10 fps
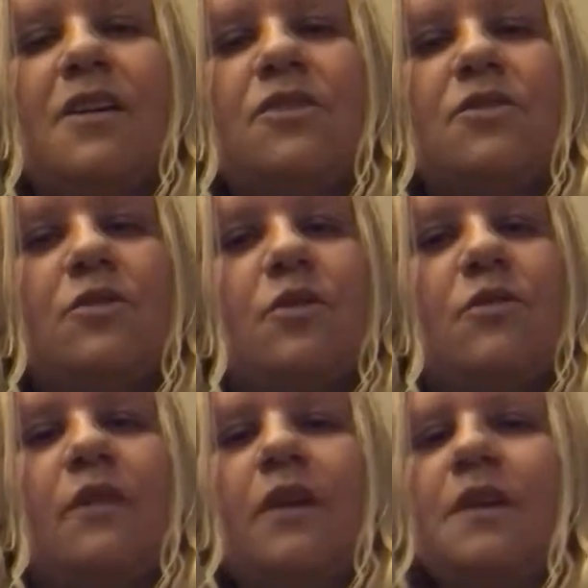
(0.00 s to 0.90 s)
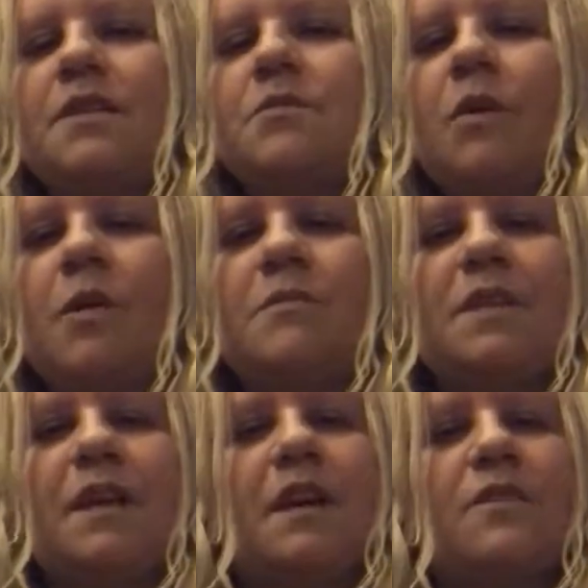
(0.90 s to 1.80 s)
Surveys, mom's
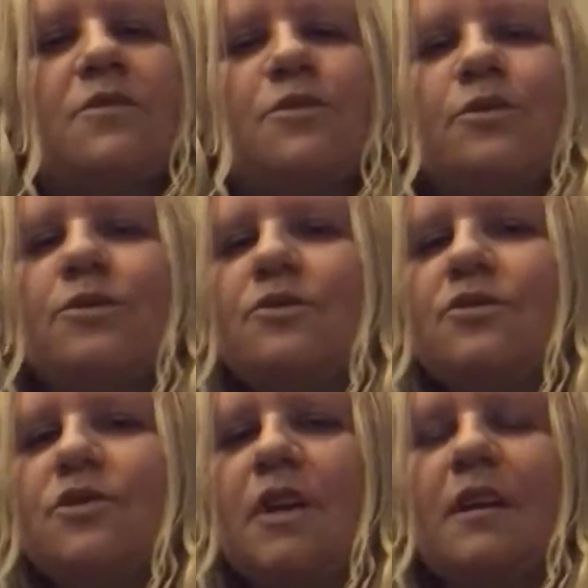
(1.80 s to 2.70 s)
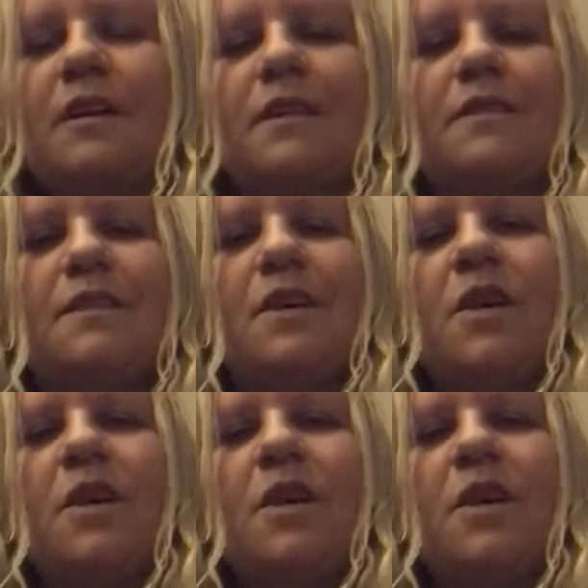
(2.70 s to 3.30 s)
answers, studies,